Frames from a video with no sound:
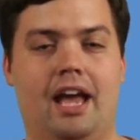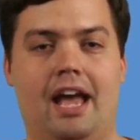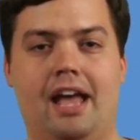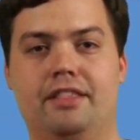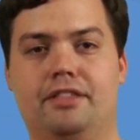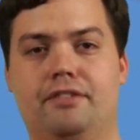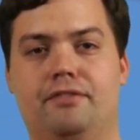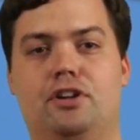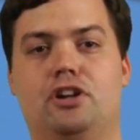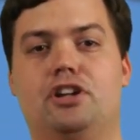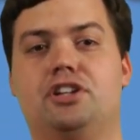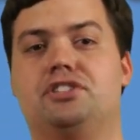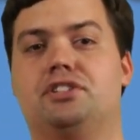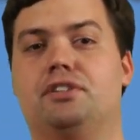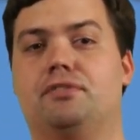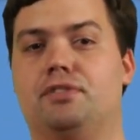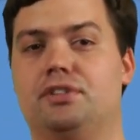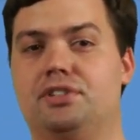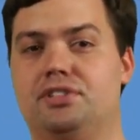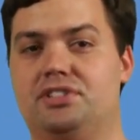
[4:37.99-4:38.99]
and the various
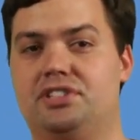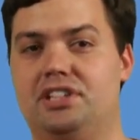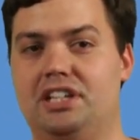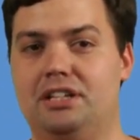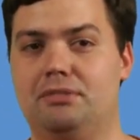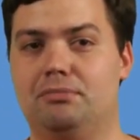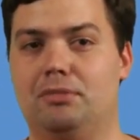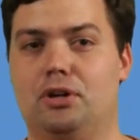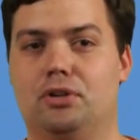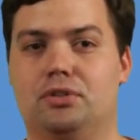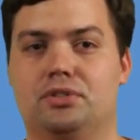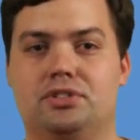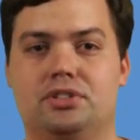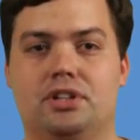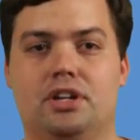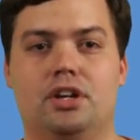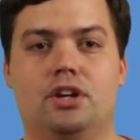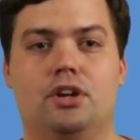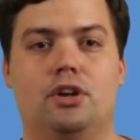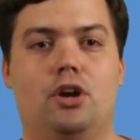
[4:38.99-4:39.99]
different scene
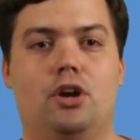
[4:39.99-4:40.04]
modes.